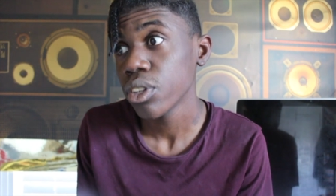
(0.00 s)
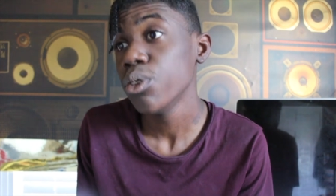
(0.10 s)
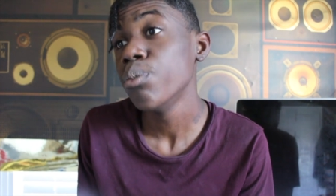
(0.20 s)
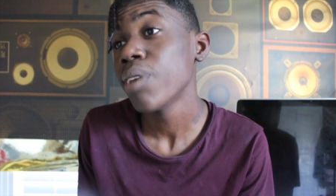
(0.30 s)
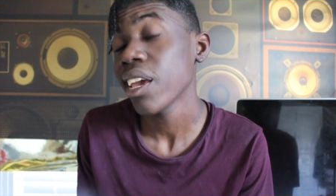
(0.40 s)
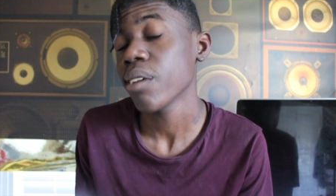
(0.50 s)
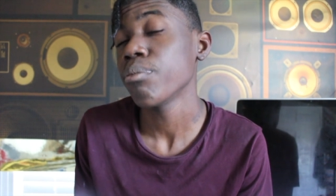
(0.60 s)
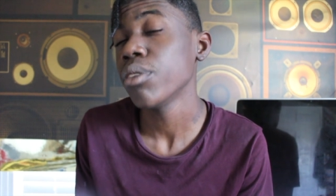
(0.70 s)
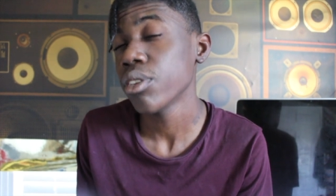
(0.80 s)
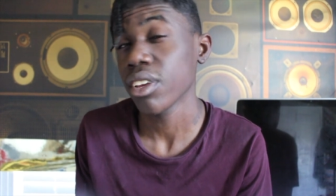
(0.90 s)
You make
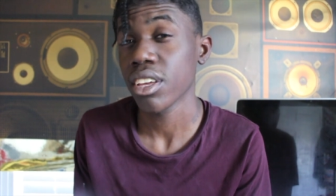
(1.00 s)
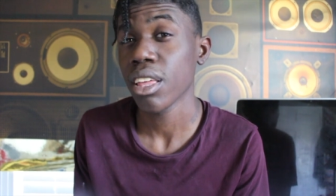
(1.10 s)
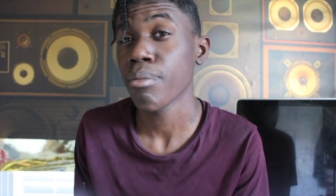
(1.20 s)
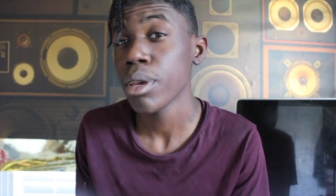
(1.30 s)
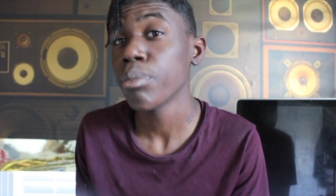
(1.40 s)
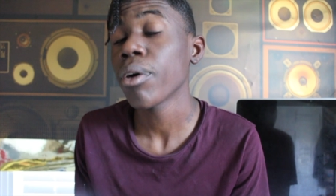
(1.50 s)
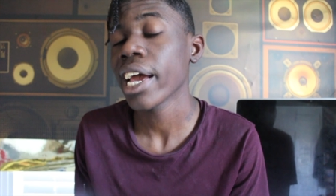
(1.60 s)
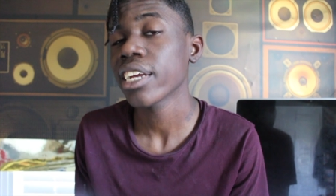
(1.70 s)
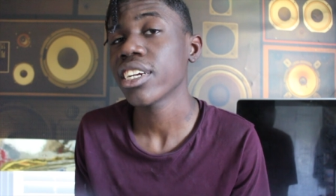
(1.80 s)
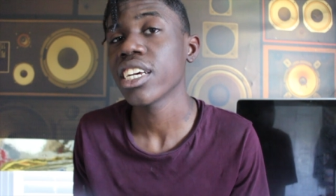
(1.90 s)
music that people
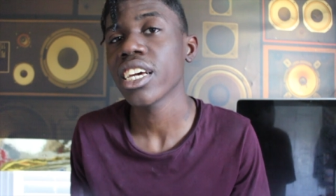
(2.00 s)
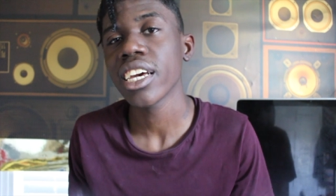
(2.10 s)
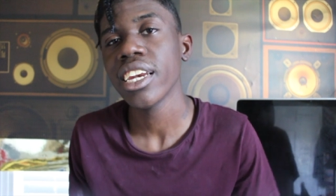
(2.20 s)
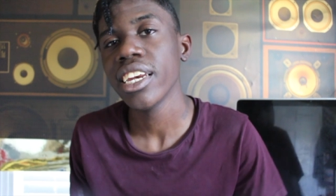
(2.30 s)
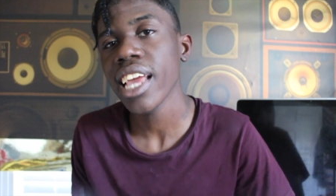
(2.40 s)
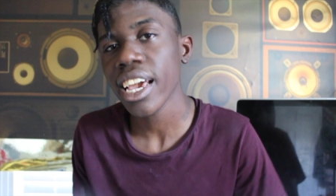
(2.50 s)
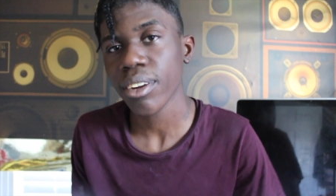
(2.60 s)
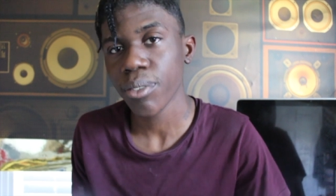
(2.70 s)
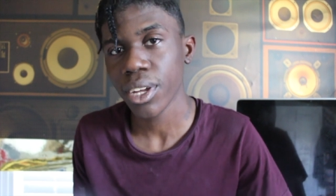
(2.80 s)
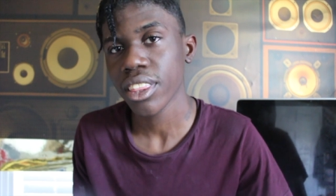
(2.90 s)
actually can
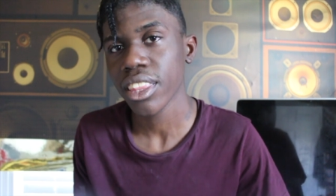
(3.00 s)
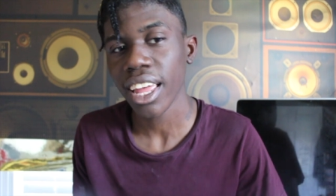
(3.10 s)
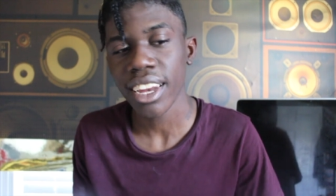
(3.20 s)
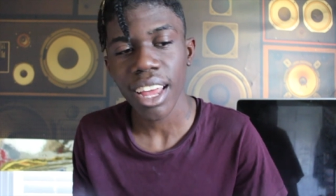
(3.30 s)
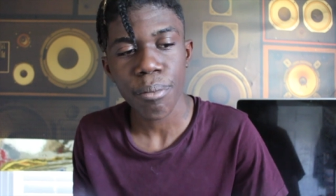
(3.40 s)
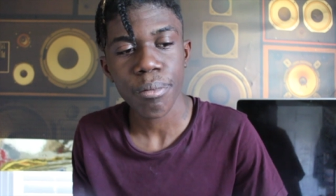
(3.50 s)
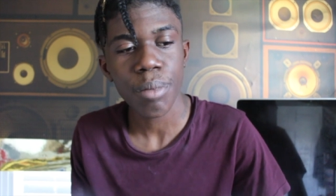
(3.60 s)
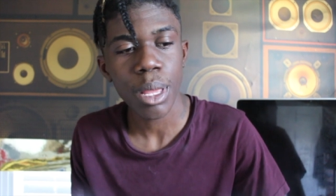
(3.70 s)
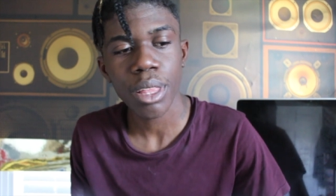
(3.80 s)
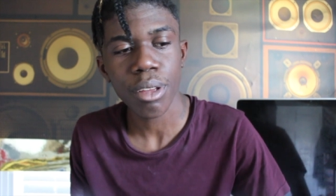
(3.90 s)
connect with. Like, not
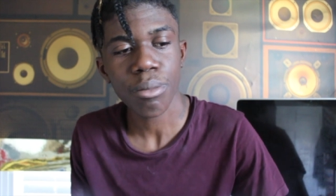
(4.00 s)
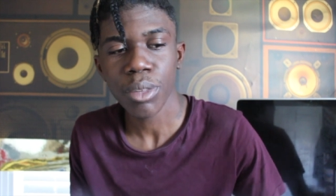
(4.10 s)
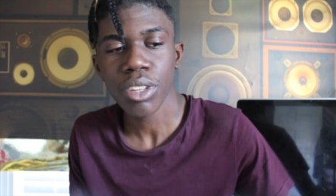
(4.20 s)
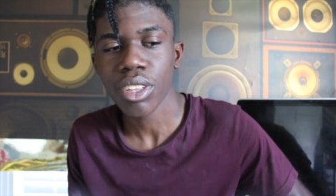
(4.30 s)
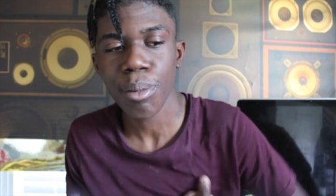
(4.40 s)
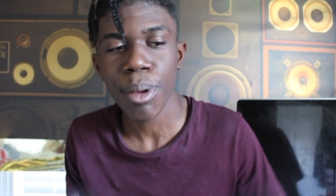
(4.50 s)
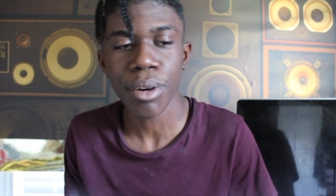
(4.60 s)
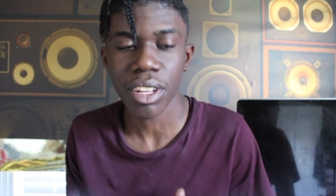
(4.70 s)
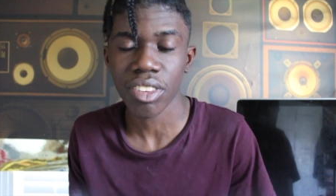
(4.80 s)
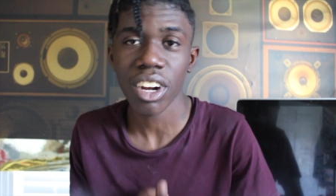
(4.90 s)
the music that
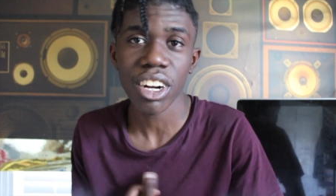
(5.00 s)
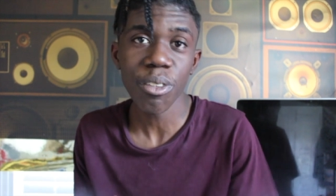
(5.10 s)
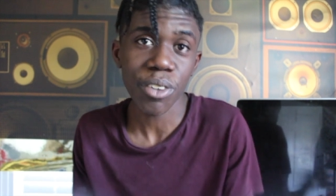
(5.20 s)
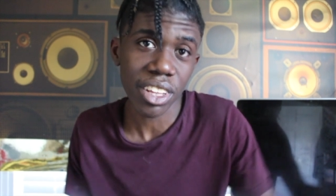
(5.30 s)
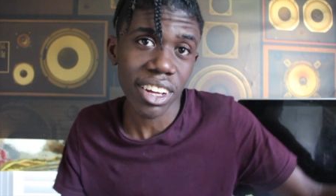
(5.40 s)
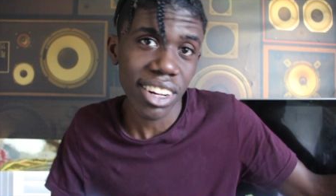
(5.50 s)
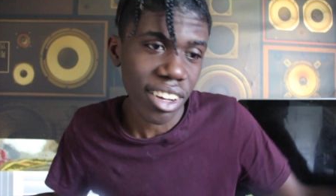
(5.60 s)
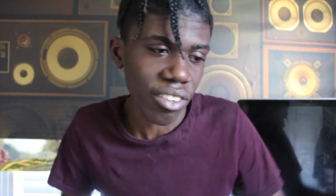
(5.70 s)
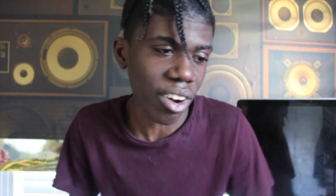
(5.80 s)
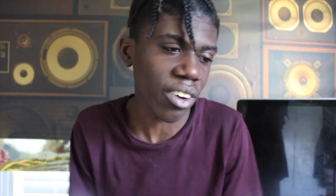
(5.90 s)
people can turn up with. There ain't
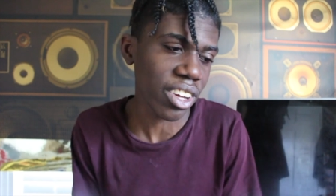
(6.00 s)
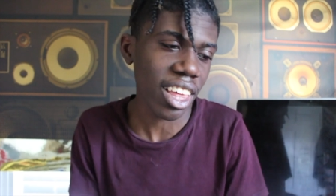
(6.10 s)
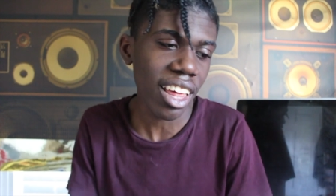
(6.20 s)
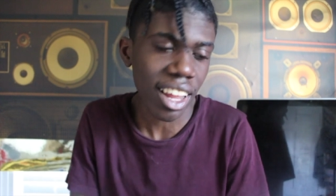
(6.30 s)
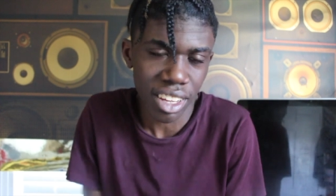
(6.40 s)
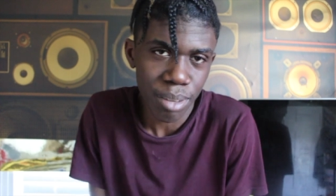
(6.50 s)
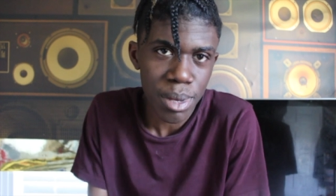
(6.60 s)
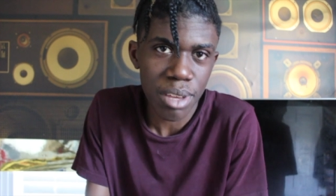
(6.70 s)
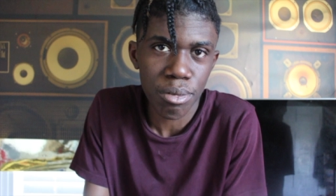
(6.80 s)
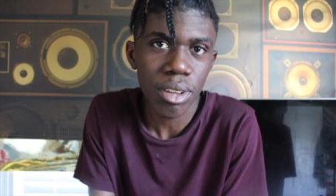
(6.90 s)
nothing wrong with that. Like, you can
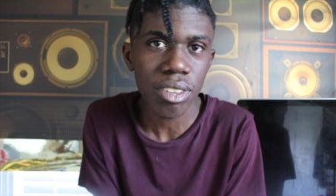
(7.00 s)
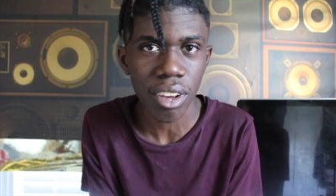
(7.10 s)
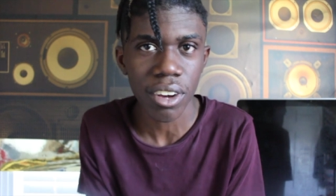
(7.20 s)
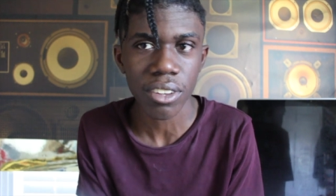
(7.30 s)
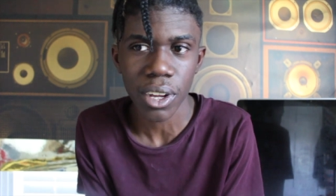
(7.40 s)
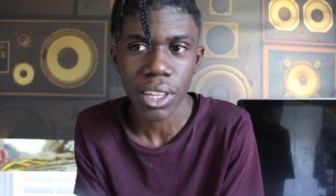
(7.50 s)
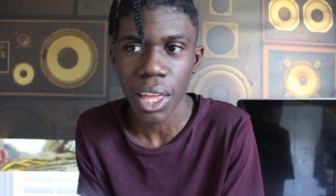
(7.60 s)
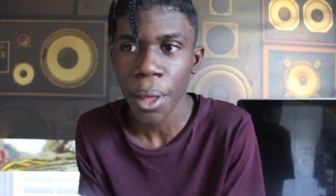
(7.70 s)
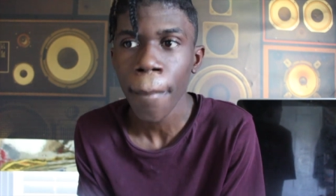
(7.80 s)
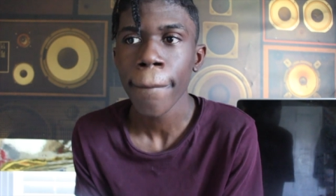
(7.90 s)
make a few songs like
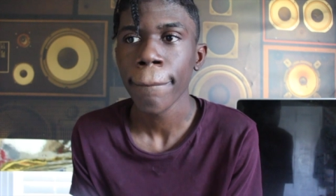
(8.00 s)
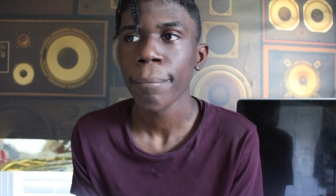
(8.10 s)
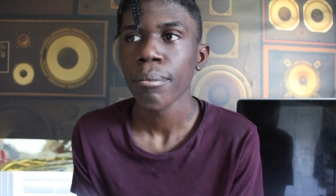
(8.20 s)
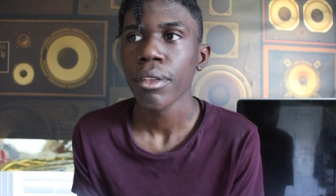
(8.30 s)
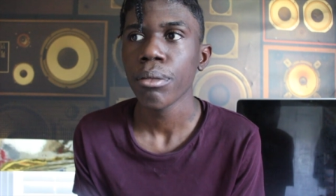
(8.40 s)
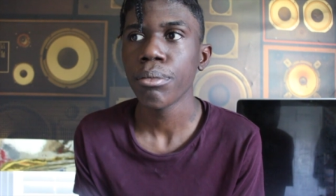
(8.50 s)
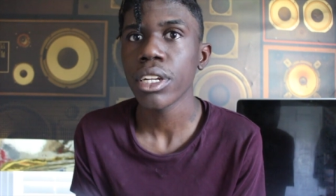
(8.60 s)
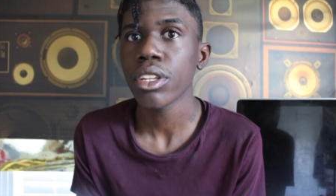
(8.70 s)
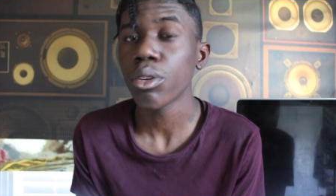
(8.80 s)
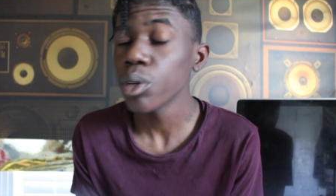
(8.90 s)
that.
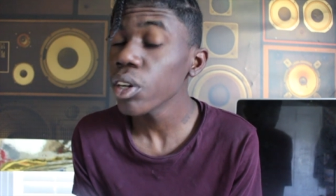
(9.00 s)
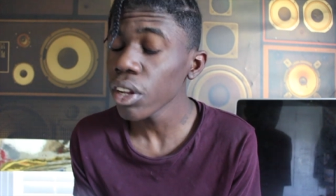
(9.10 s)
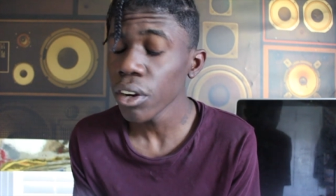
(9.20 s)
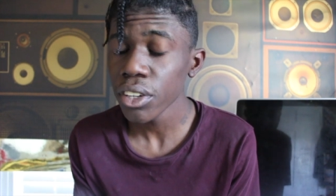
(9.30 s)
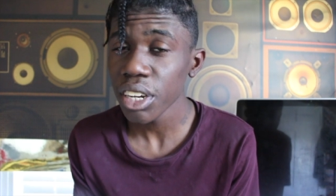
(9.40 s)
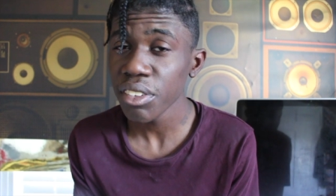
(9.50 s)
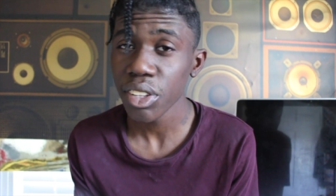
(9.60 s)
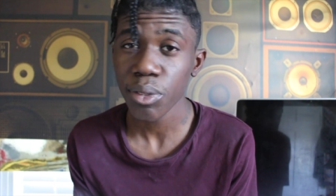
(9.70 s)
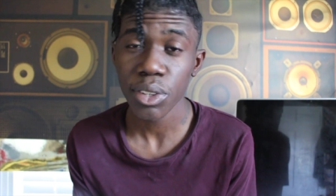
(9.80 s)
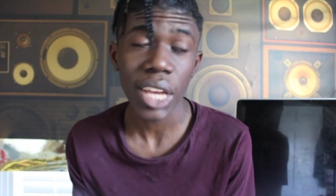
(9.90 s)
But the real longevity
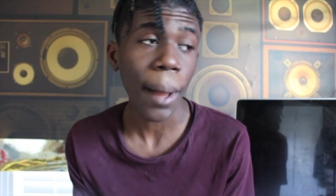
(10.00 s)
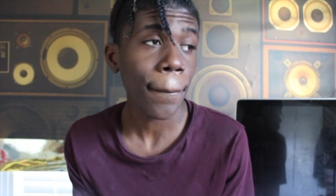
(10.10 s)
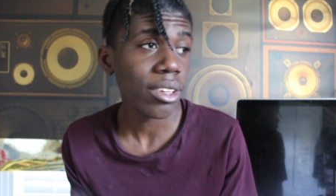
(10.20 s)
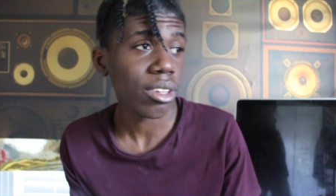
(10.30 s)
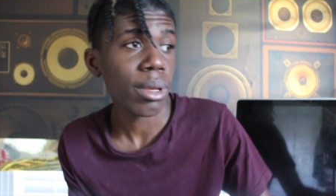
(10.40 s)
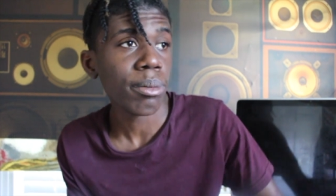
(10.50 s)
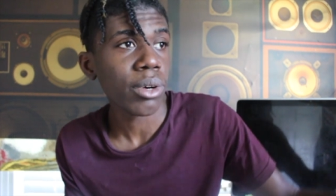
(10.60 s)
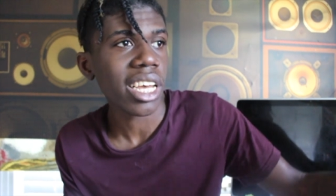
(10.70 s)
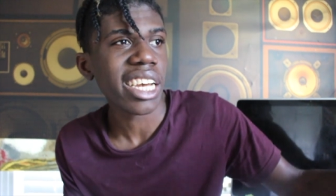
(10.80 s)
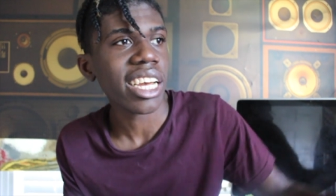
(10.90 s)
is when you got music
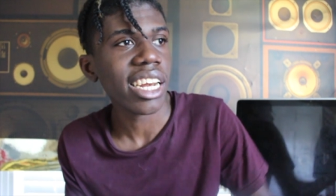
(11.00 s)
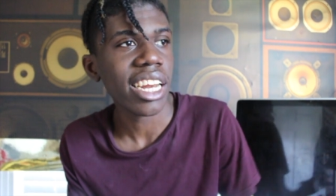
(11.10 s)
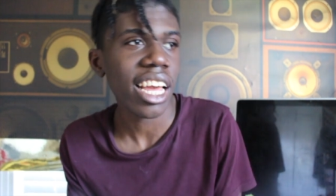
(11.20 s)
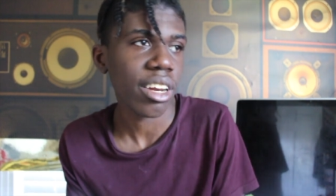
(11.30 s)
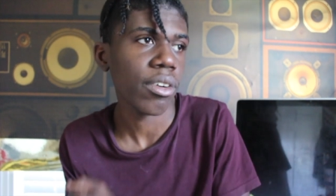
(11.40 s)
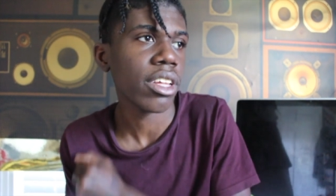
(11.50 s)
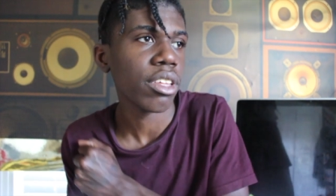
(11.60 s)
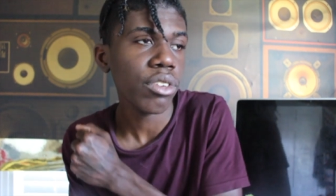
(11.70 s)
people can connect with.